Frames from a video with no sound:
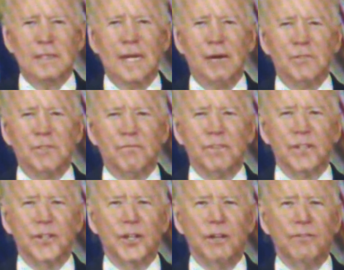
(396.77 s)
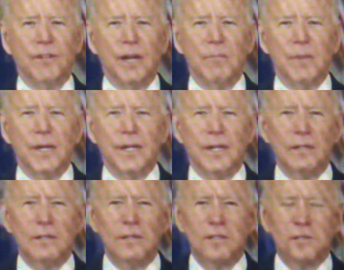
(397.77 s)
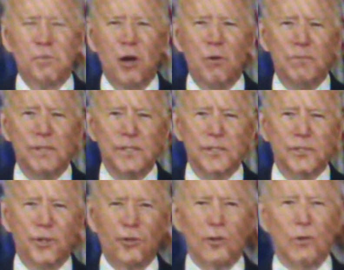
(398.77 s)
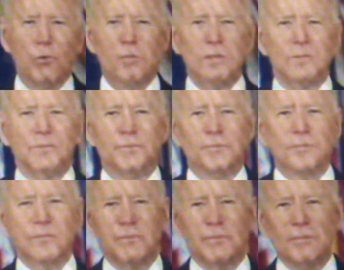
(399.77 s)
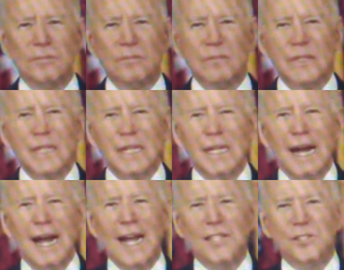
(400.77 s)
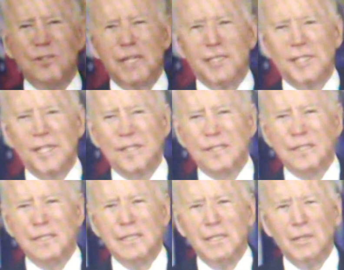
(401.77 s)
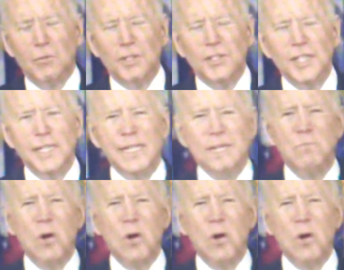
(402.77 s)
I was in Philadelphia and I met a small business owner, a woman. I asked her, I said, what do you need